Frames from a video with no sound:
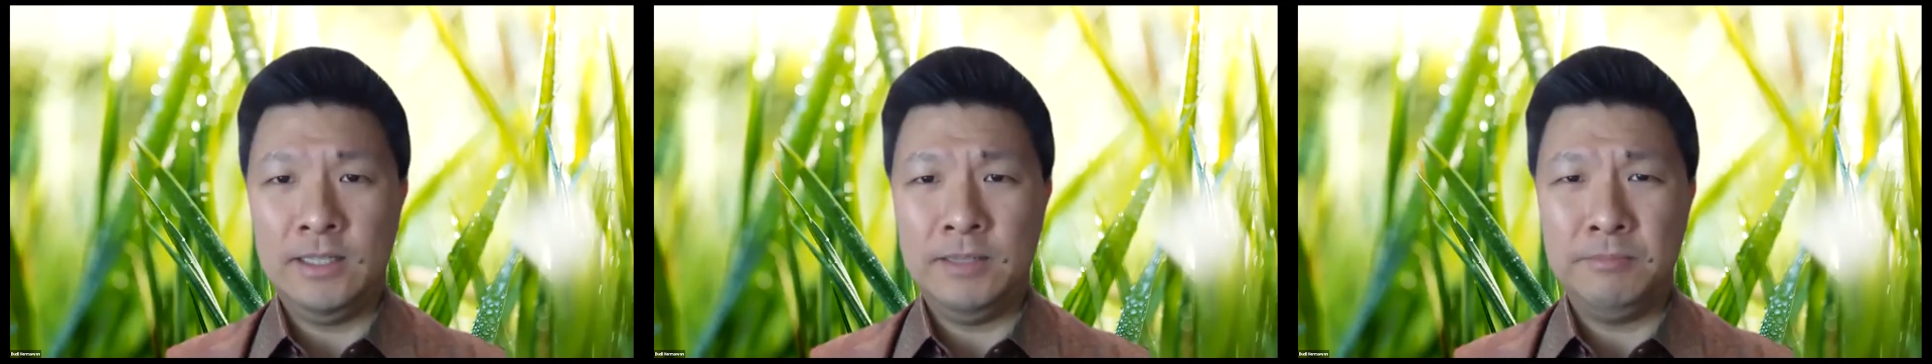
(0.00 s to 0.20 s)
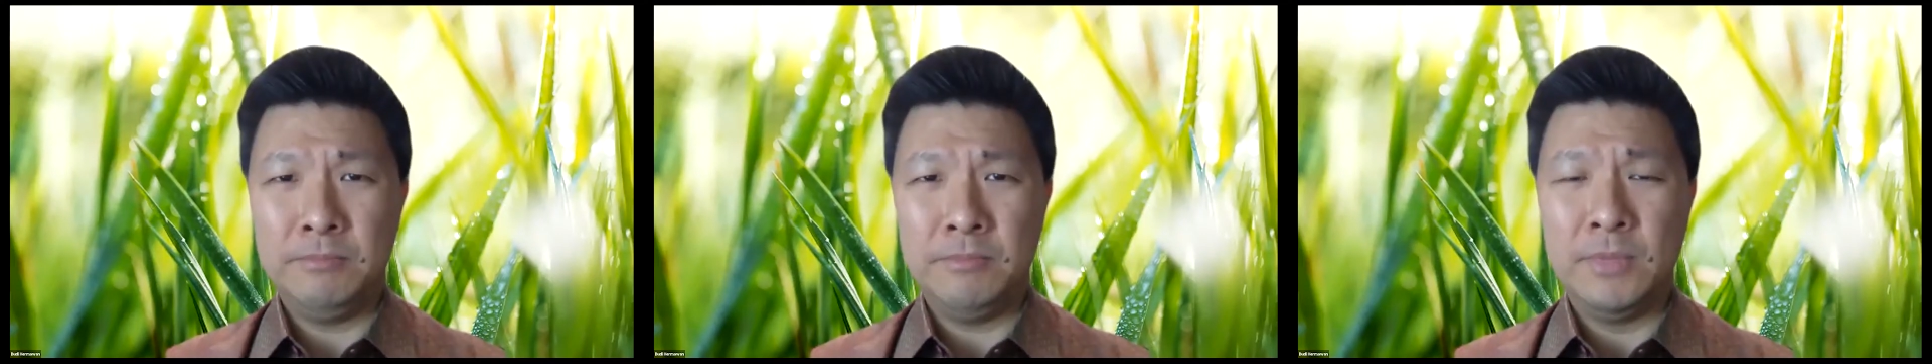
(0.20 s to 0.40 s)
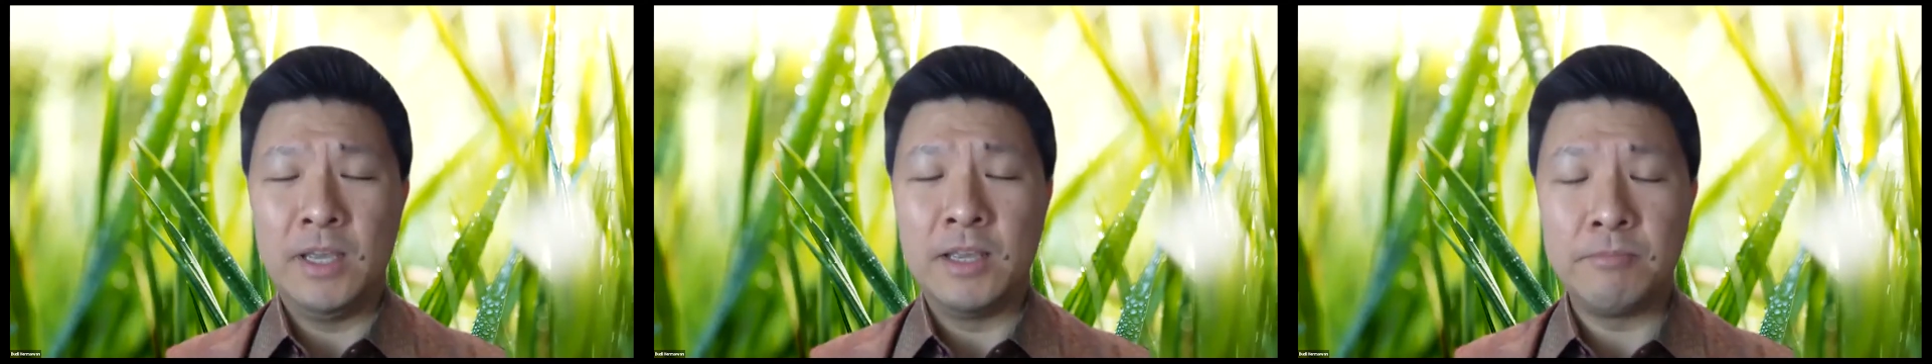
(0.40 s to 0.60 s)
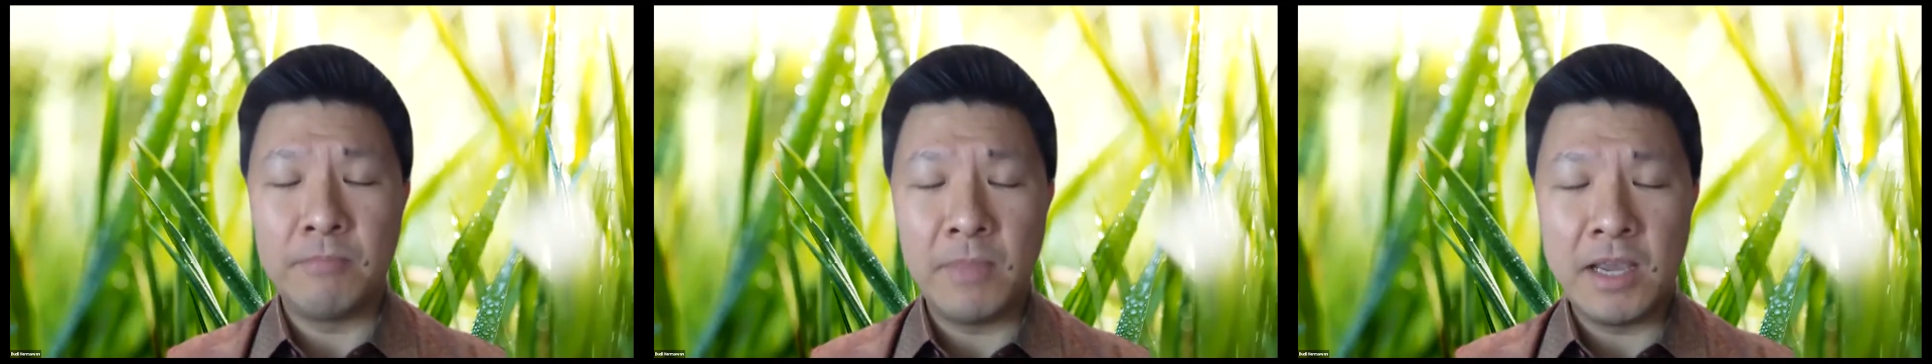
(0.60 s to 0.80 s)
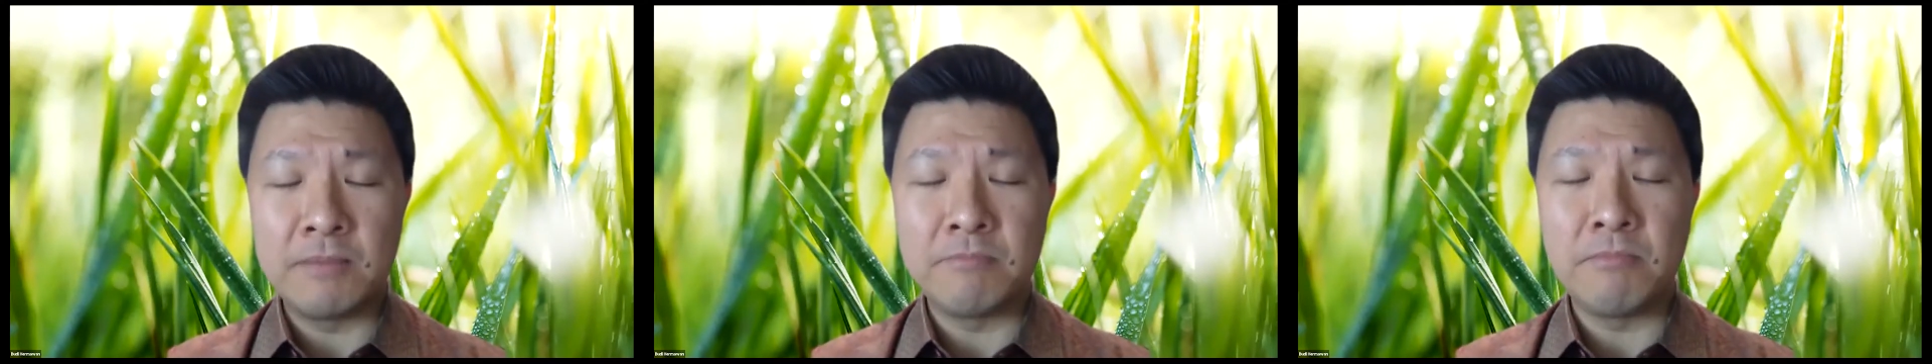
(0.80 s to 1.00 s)

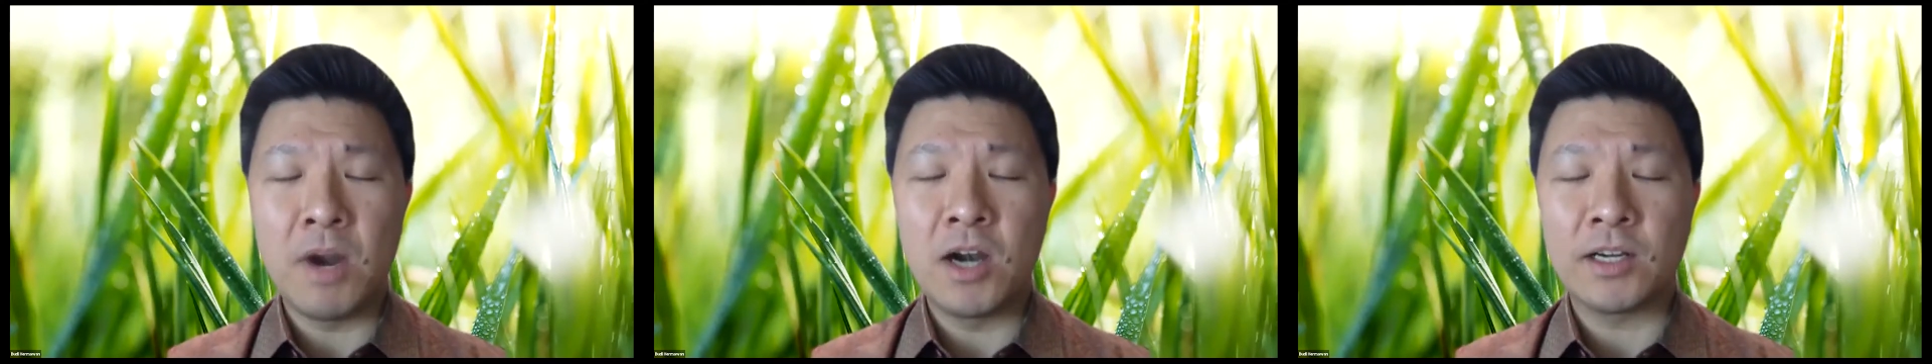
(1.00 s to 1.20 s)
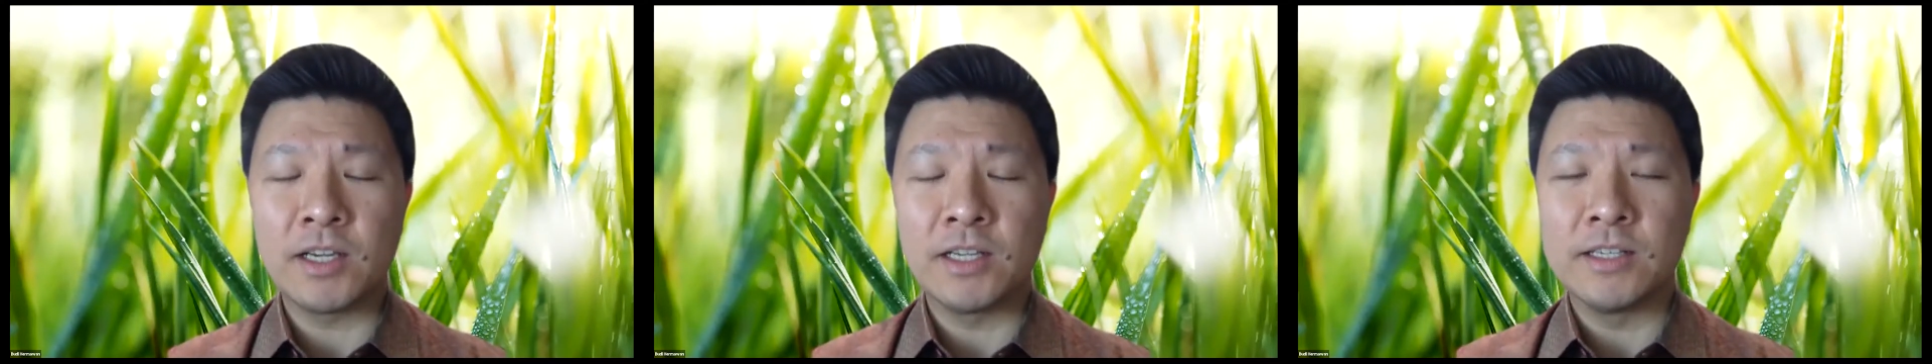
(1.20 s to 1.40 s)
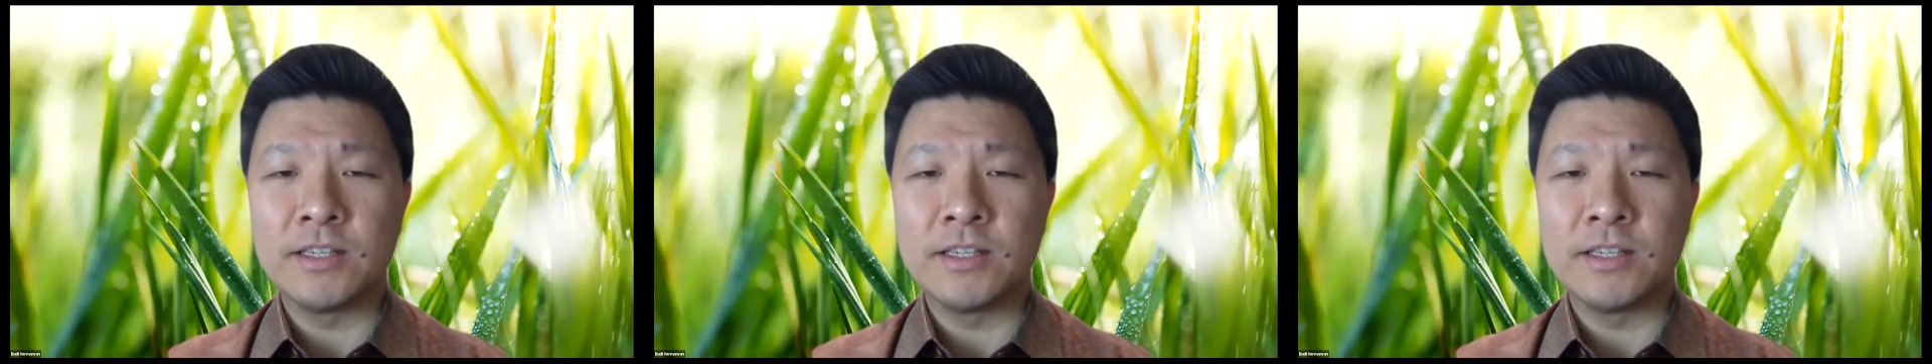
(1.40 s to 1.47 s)
Main market